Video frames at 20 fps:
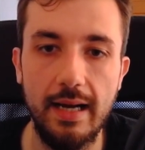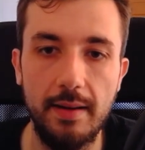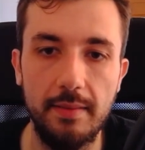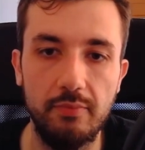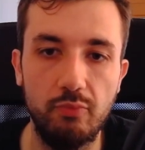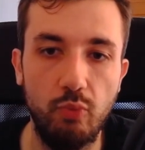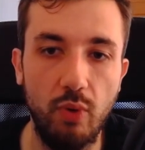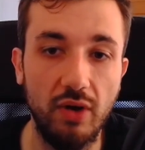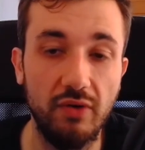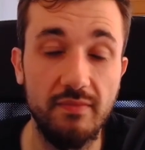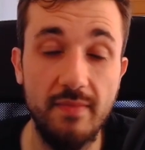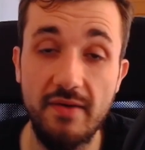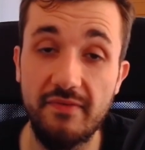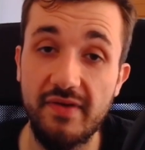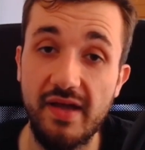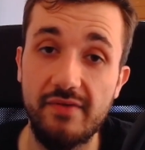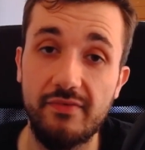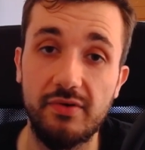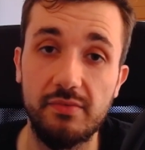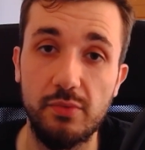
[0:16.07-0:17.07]
one of my
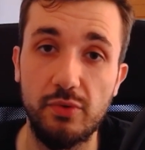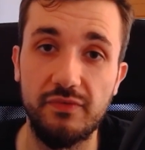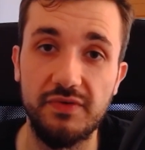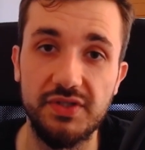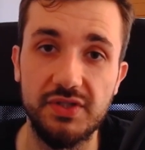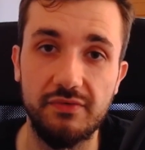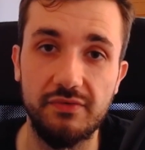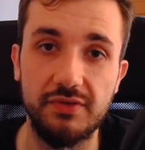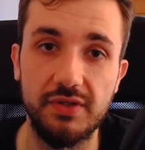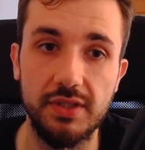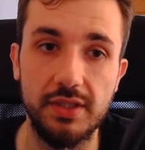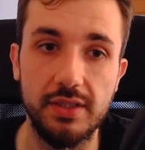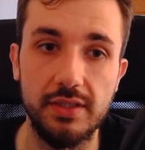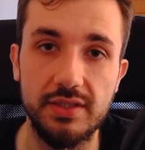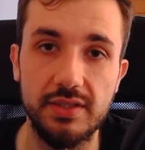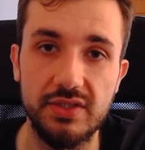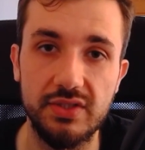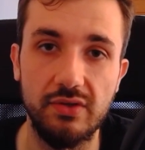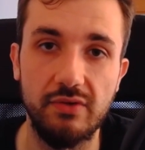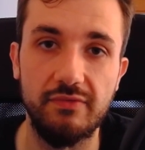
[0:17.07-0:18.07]
favorite movies of the
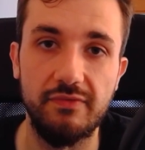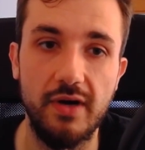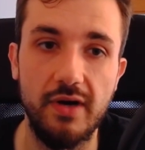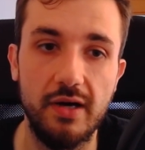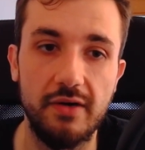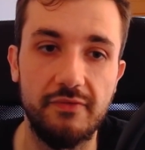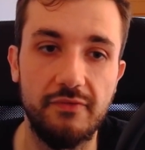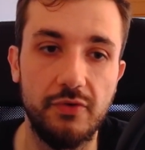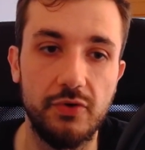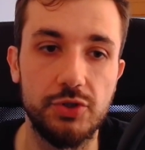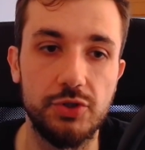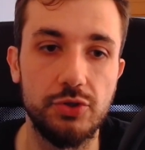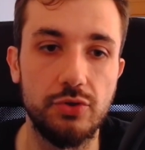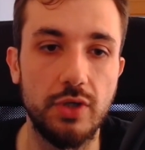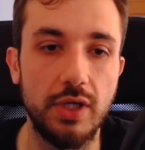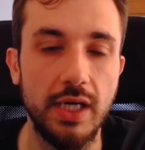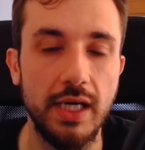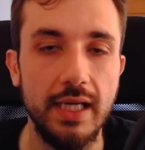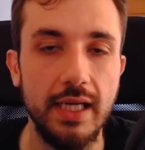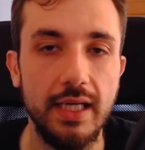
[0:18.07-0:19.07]
year so far, for
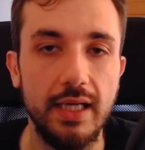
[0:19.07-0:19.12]
sure.